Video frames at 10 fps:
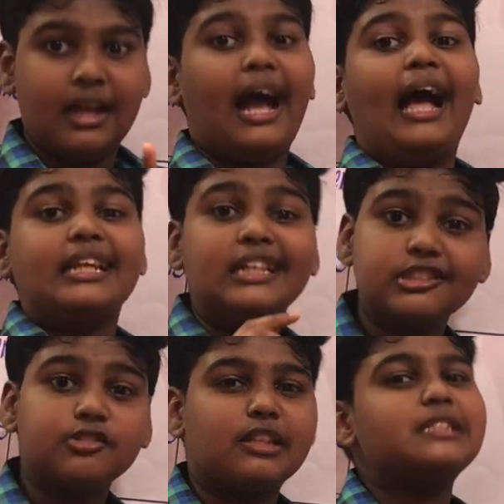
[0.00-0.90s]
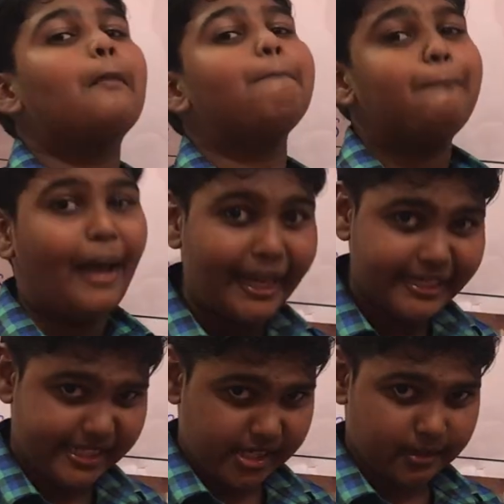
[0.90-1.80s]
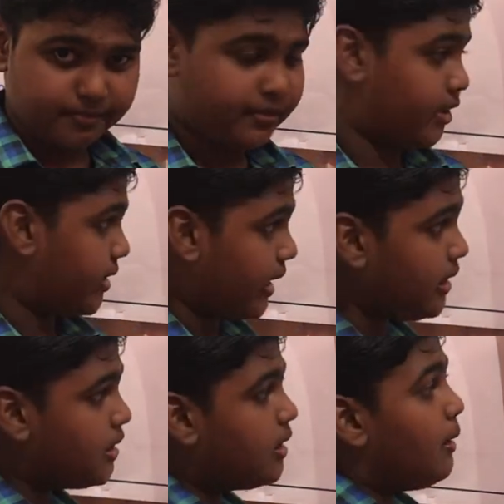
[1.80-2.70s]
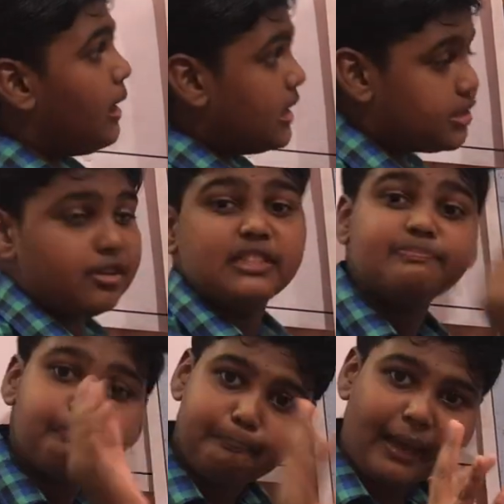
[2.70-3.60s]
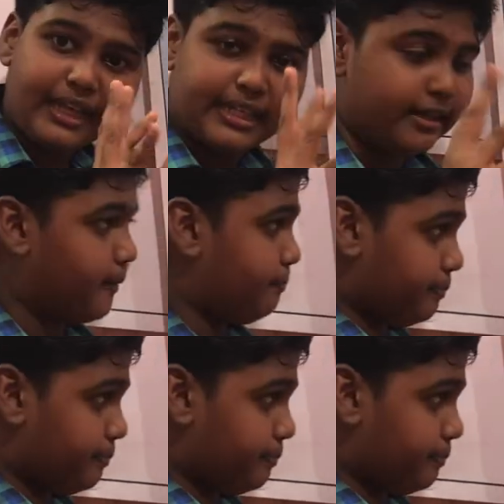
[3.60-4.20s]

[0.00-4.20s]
And it's known as Pangaea, right? It's known as Pangaea.